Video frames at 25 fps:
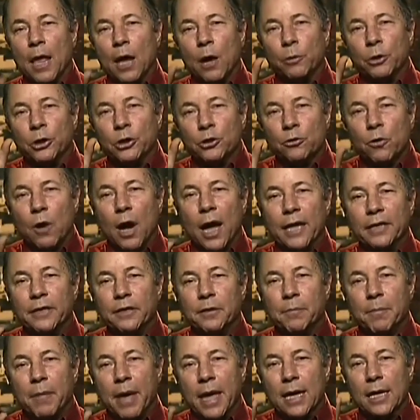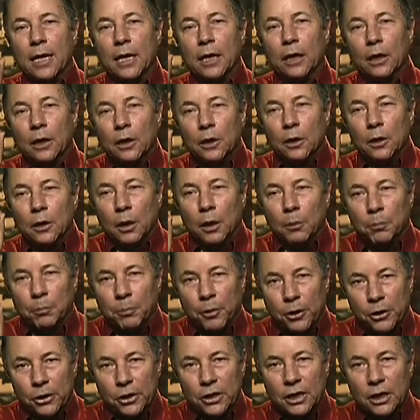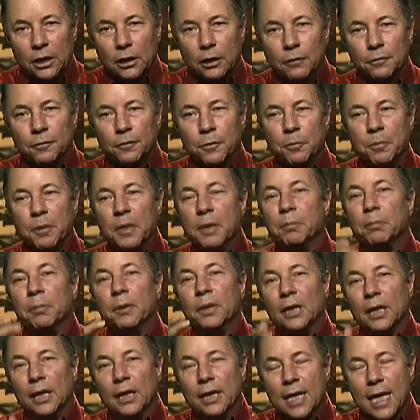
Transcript: And we tried to make it personal for people,